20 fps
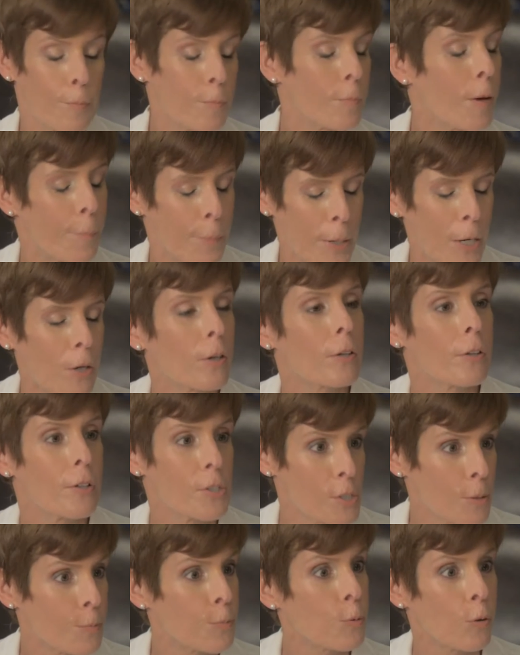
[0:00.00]
apparently
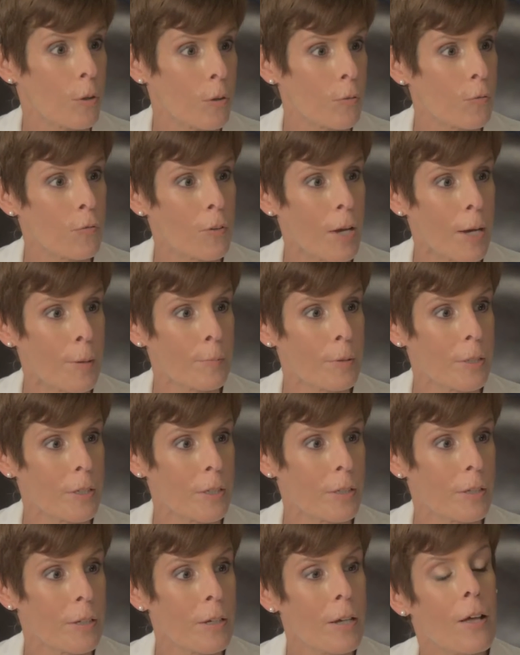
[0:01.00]
supportive
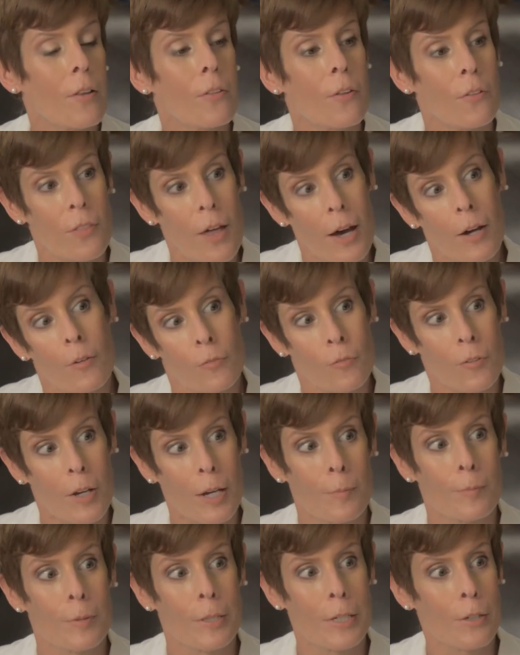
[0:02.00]
family, that
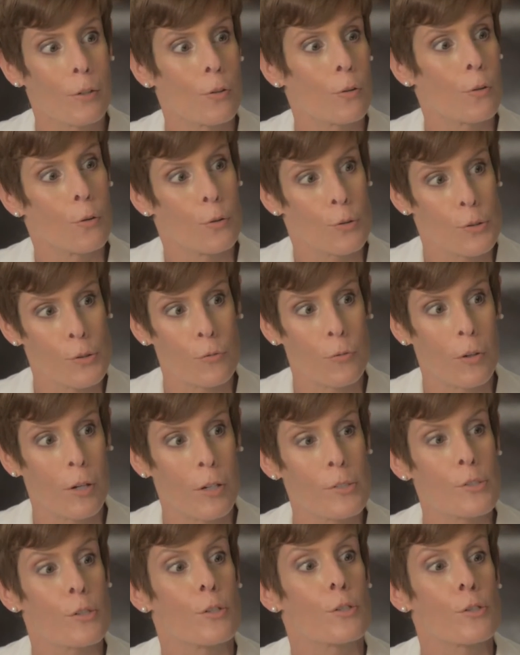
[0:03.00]
family or those
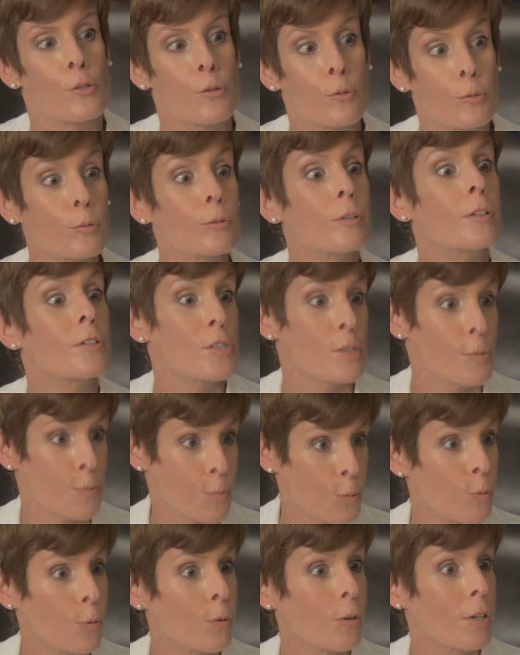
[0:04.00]
friends are truly
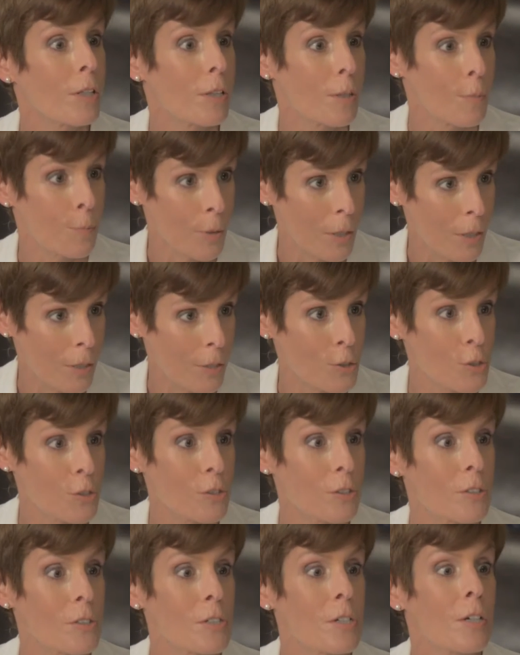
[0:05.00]
supporting the
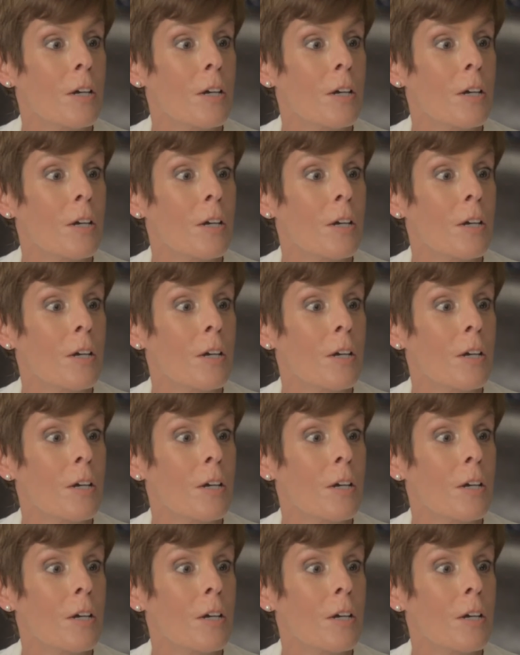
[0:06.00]
patient.